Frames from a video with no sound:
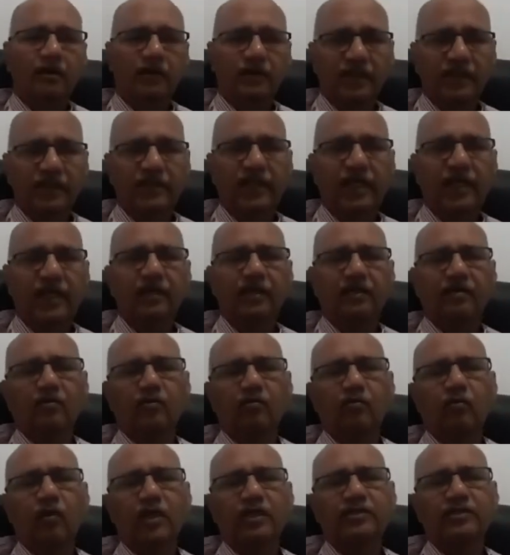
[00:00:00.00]
The
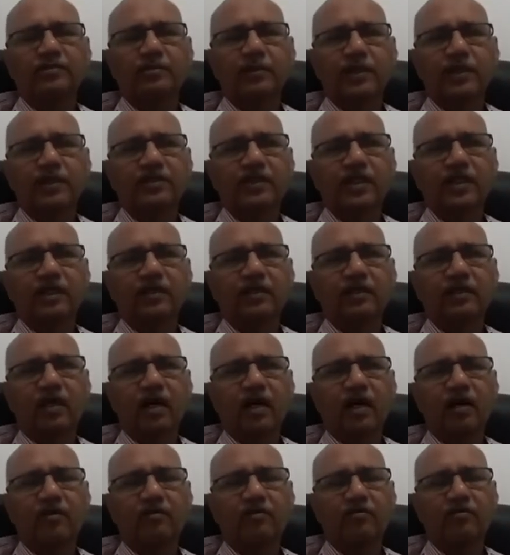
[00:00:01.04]
then Vice President
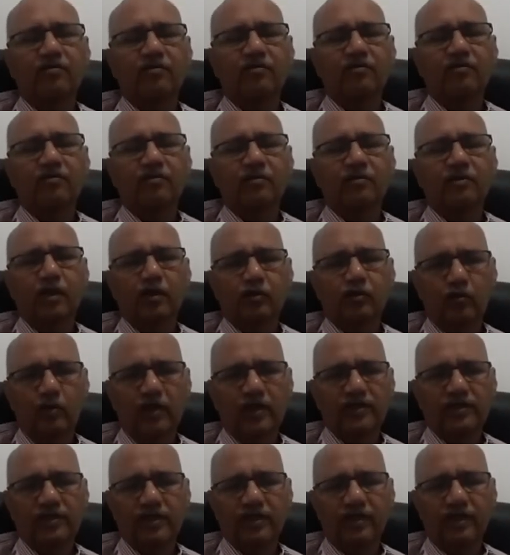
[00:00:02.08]
of the
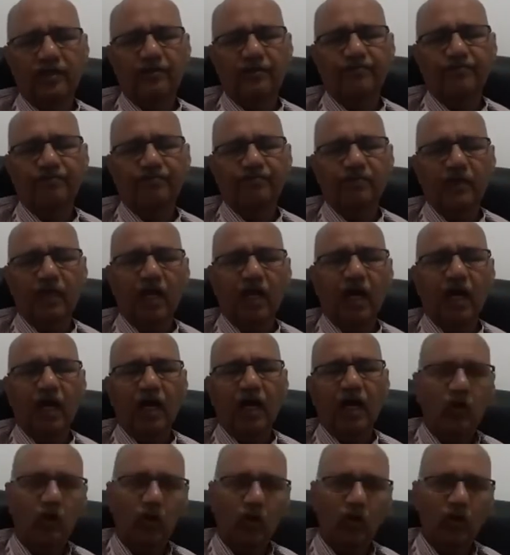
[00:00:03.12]
USA,
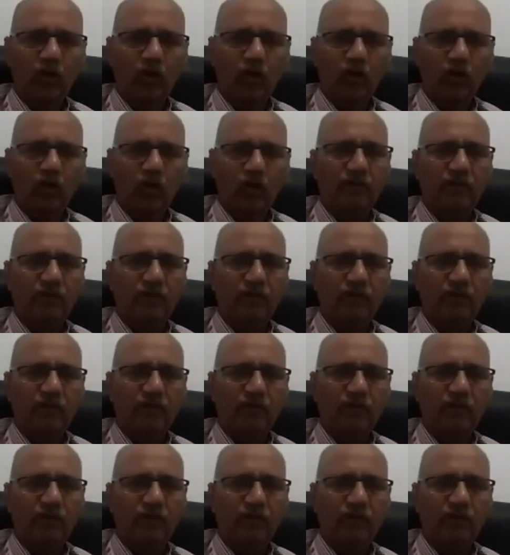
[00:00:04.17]
Al Gore,